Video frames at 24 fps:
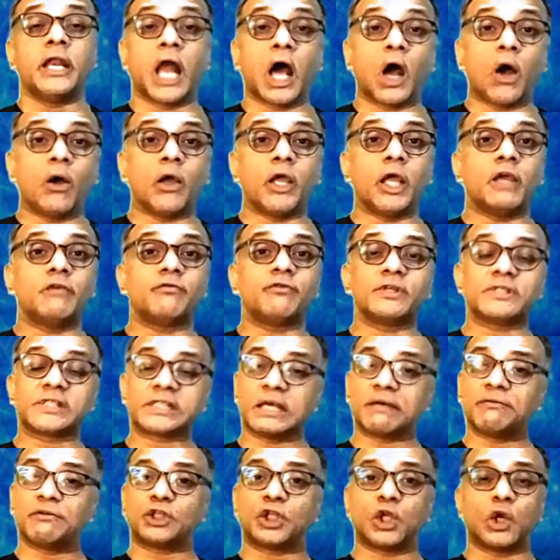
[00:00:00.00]
Now, if the
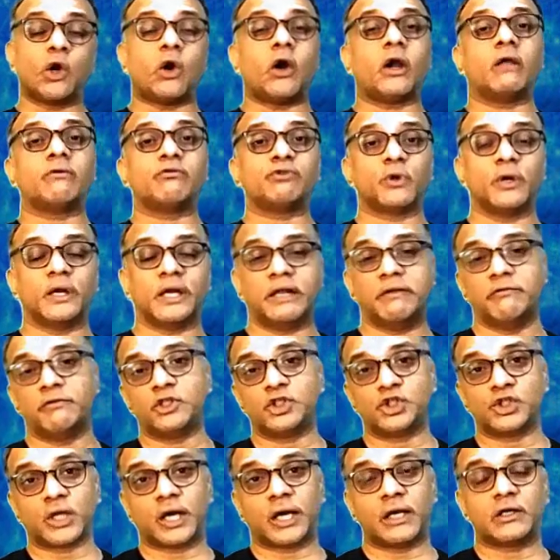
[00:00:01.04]
seventh lord of your
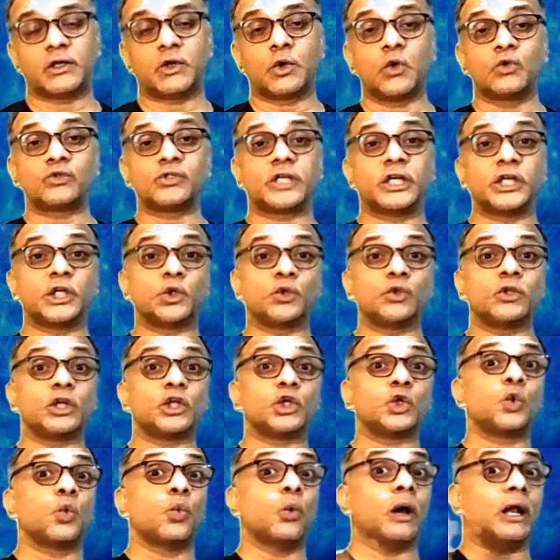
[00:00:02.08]
D1 chart goes into
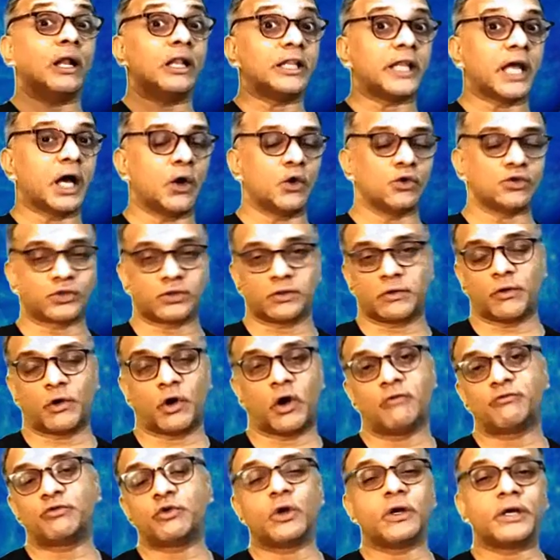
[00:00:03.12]
the 12th house
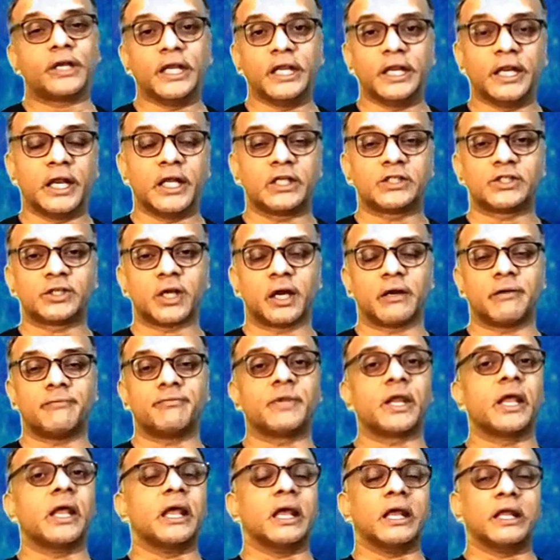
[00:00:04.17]
of your D9
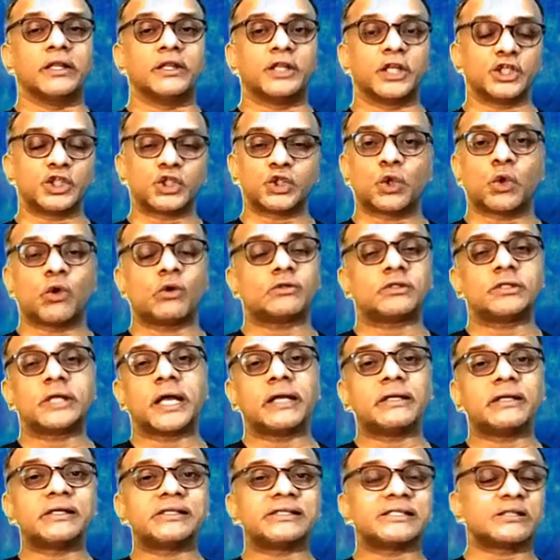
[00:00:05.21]
chart, this shows
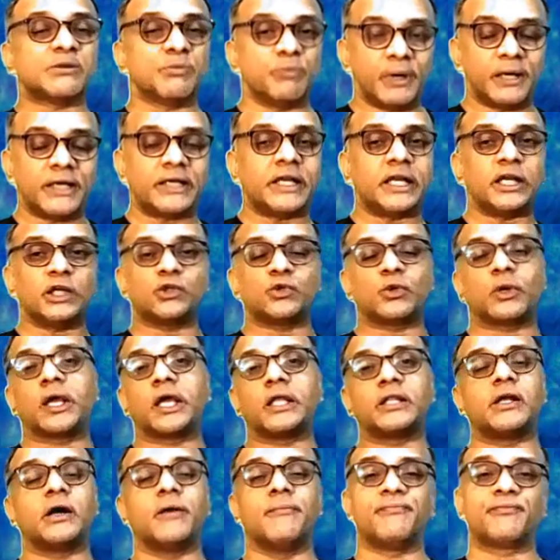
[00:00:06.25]
that the cementing
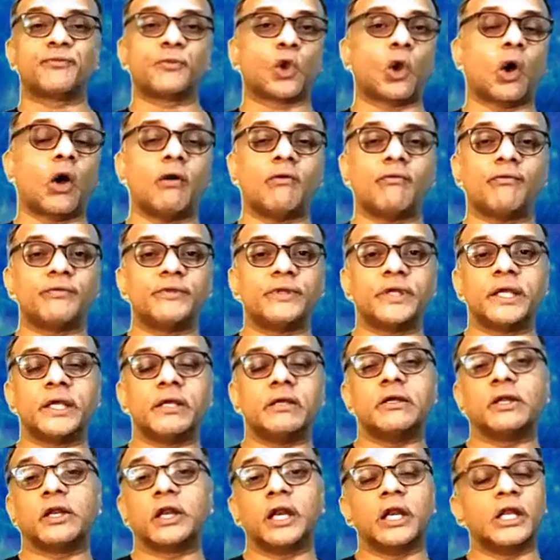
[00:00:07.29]
together of
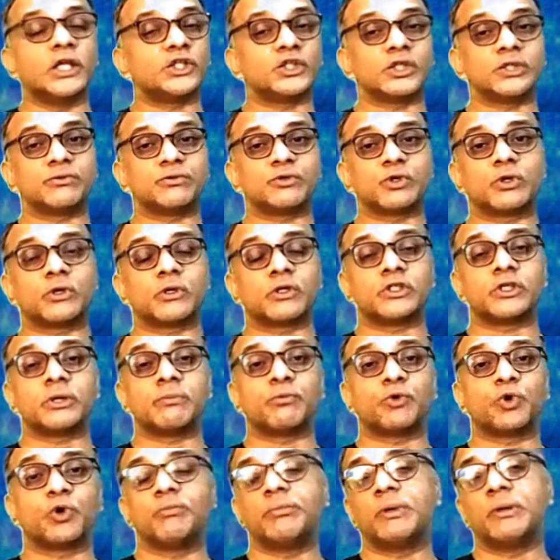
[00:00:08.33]
the
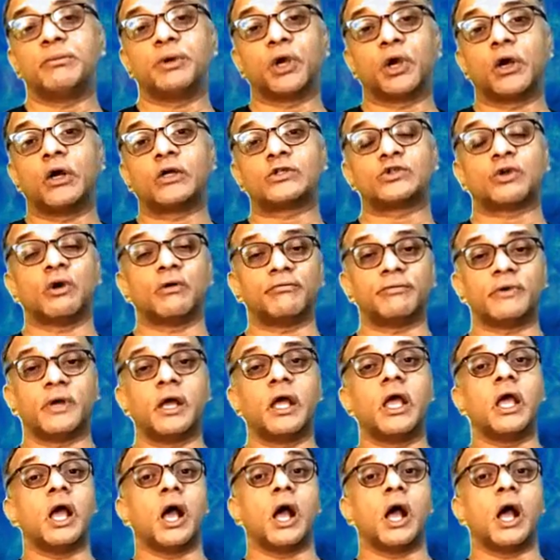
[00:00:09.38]
relationship could be because of